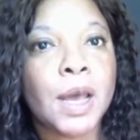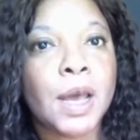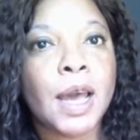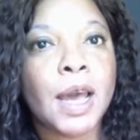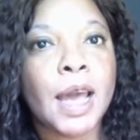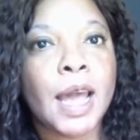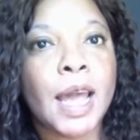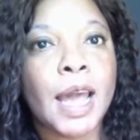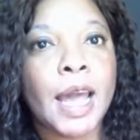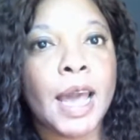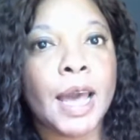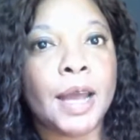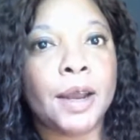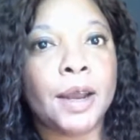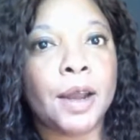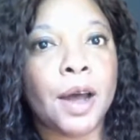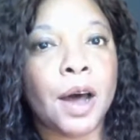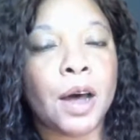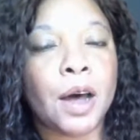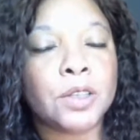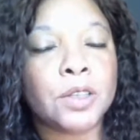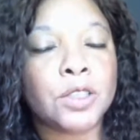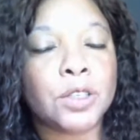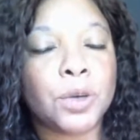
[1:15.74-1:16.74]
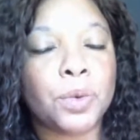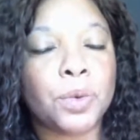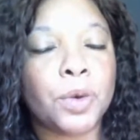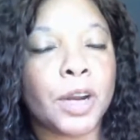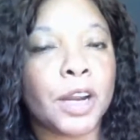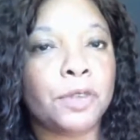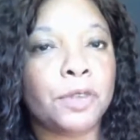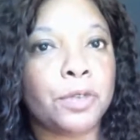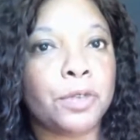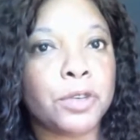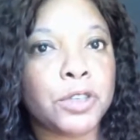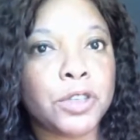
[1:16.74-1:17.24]
And so when I
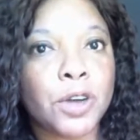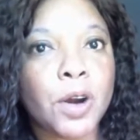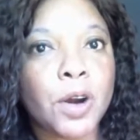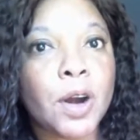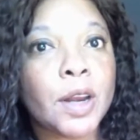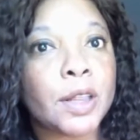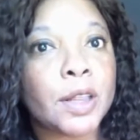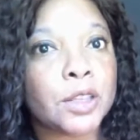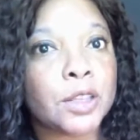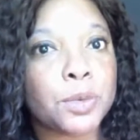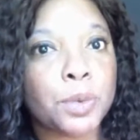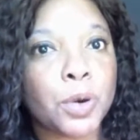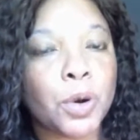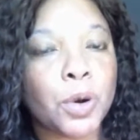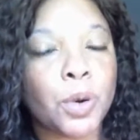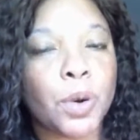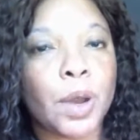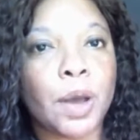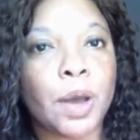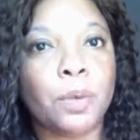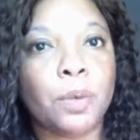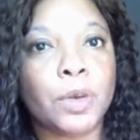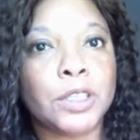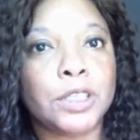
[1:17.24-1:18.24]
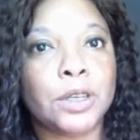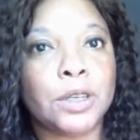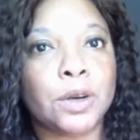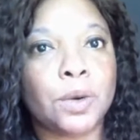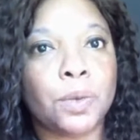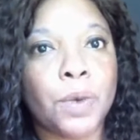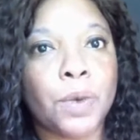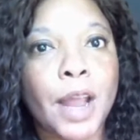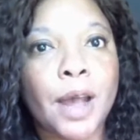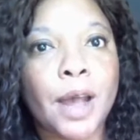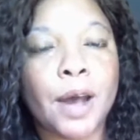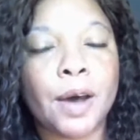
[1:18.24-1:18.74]
first started, this program wasn't
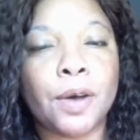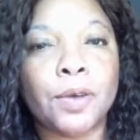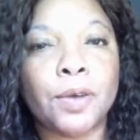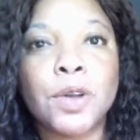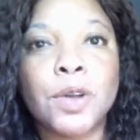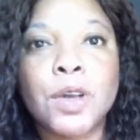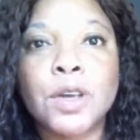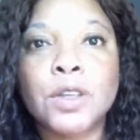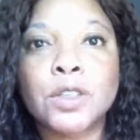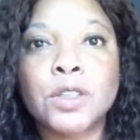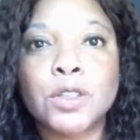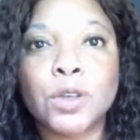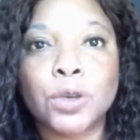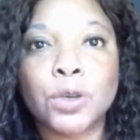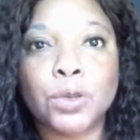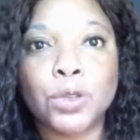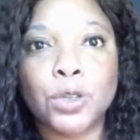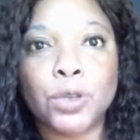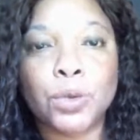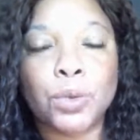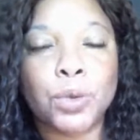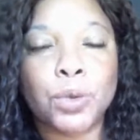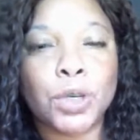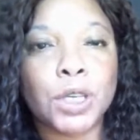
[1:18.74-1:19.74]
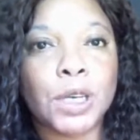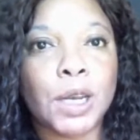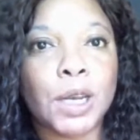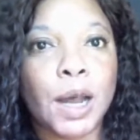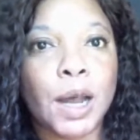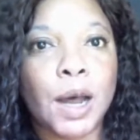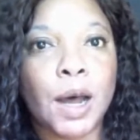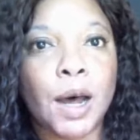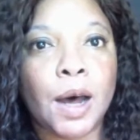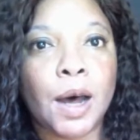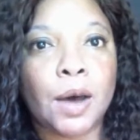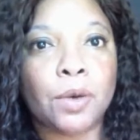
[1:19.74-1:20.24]
around. So you would
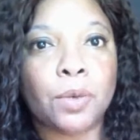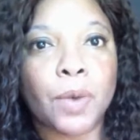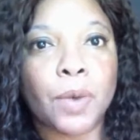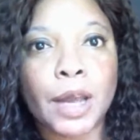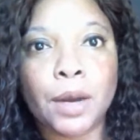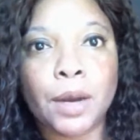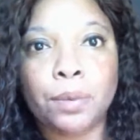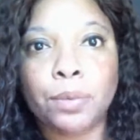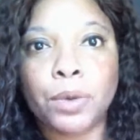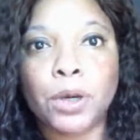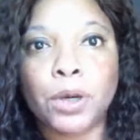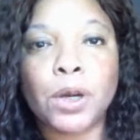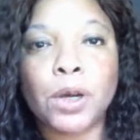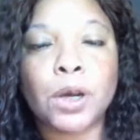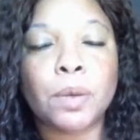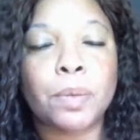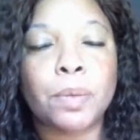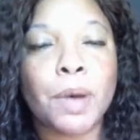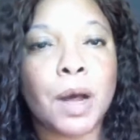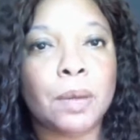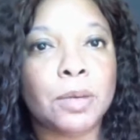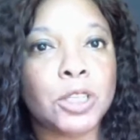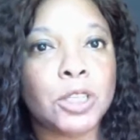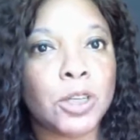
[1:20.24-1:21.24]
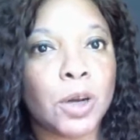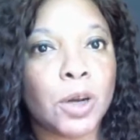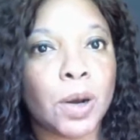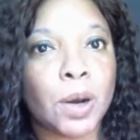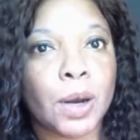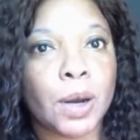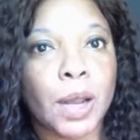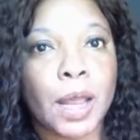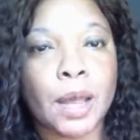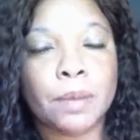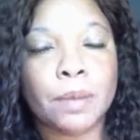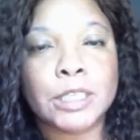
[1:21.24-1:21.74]
write a book, publish it on
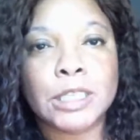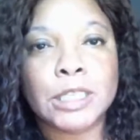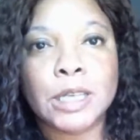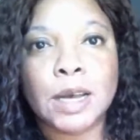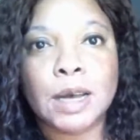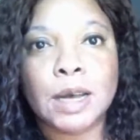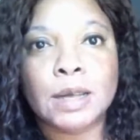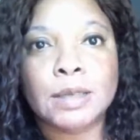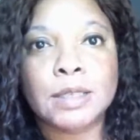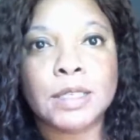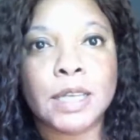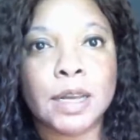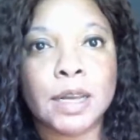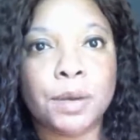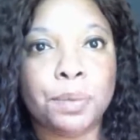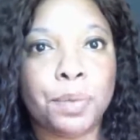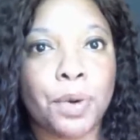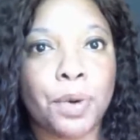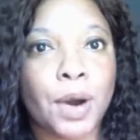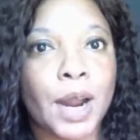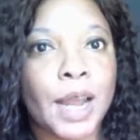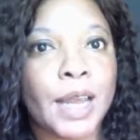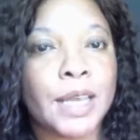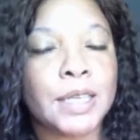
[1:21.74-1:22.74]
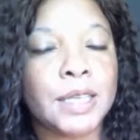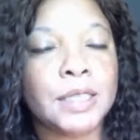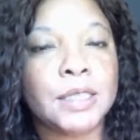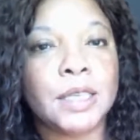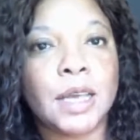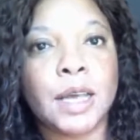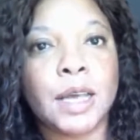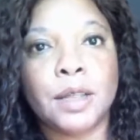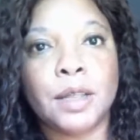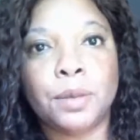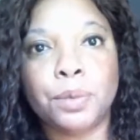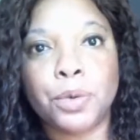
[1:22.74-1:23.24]
Amazon, set a price,
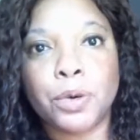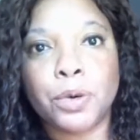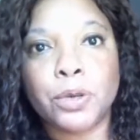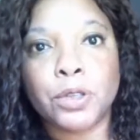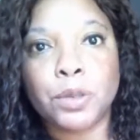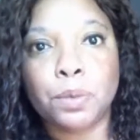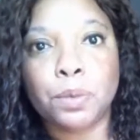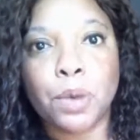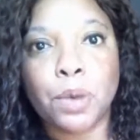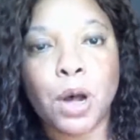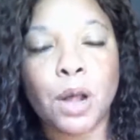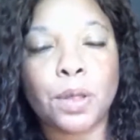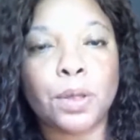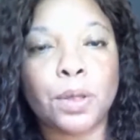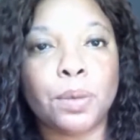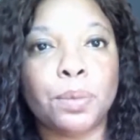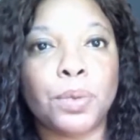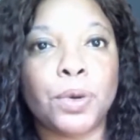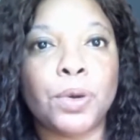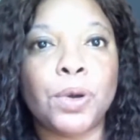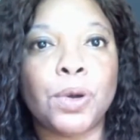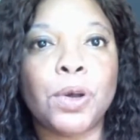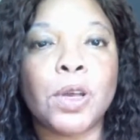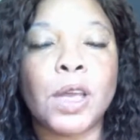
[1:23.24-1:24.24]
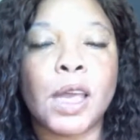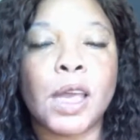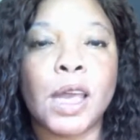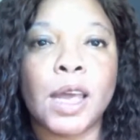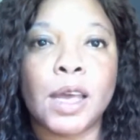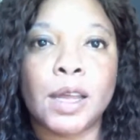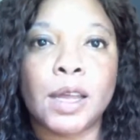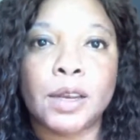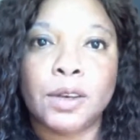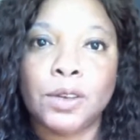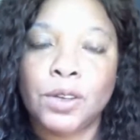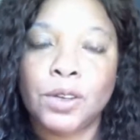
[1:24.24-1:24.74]
and the person bought the book,
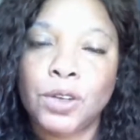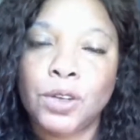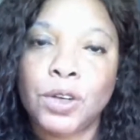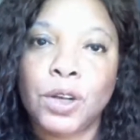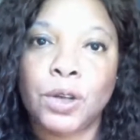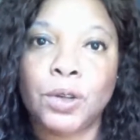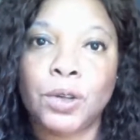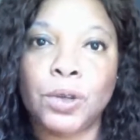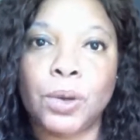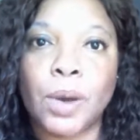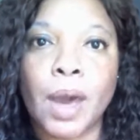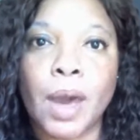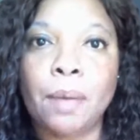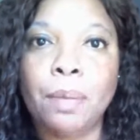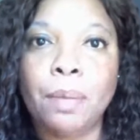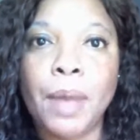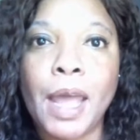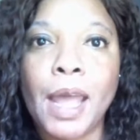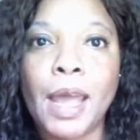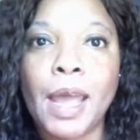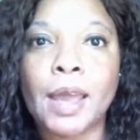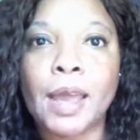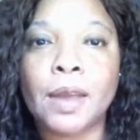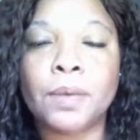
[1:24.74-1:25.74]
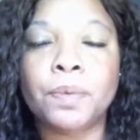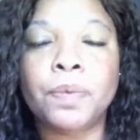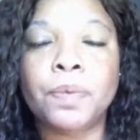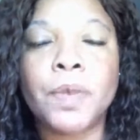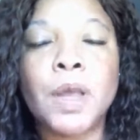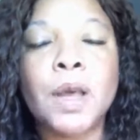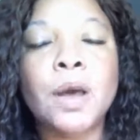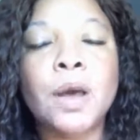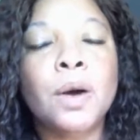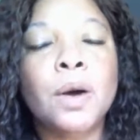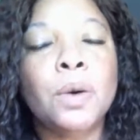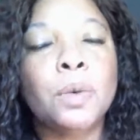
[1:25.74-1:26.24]
and you got paid.
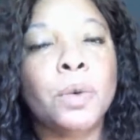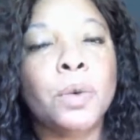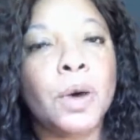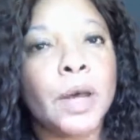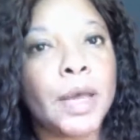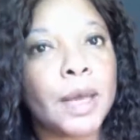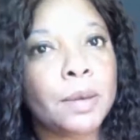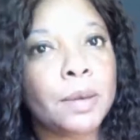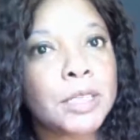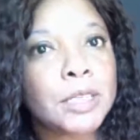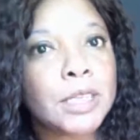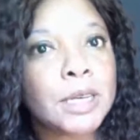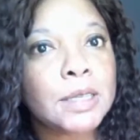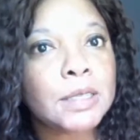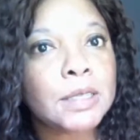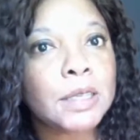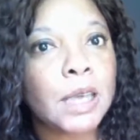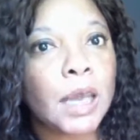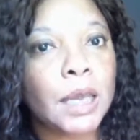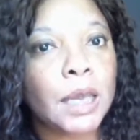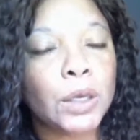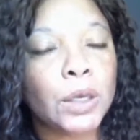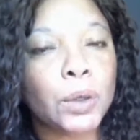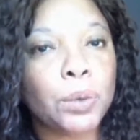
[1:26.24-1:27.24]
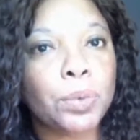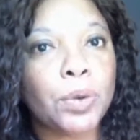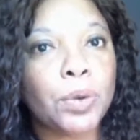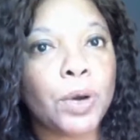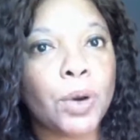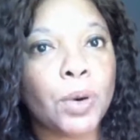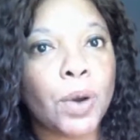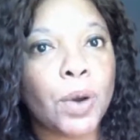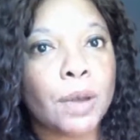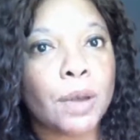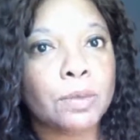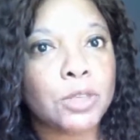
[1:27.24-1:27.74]
Well, Amazon's KU
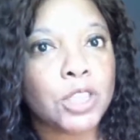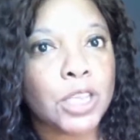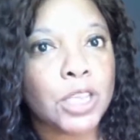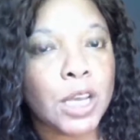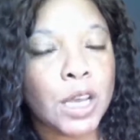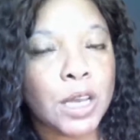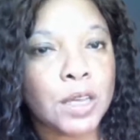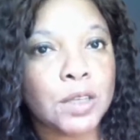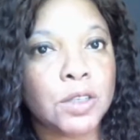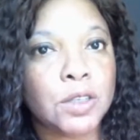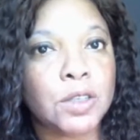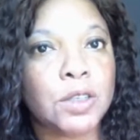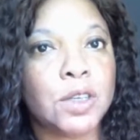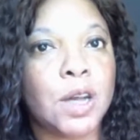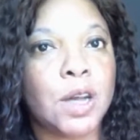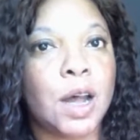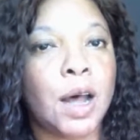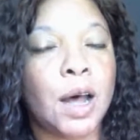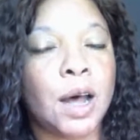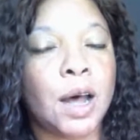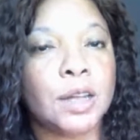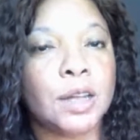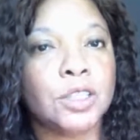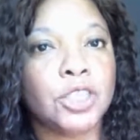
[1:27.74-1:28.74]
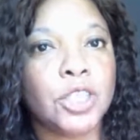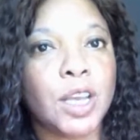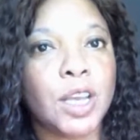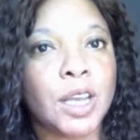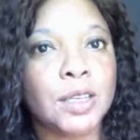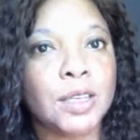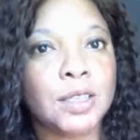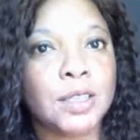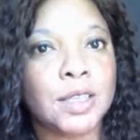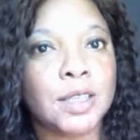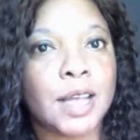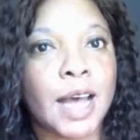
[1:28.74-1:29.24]
program changed
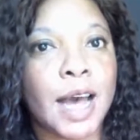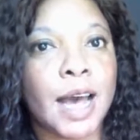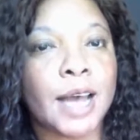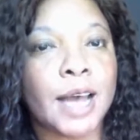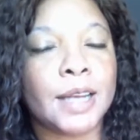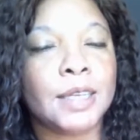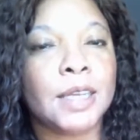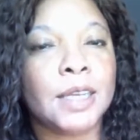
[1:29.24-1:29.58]
that.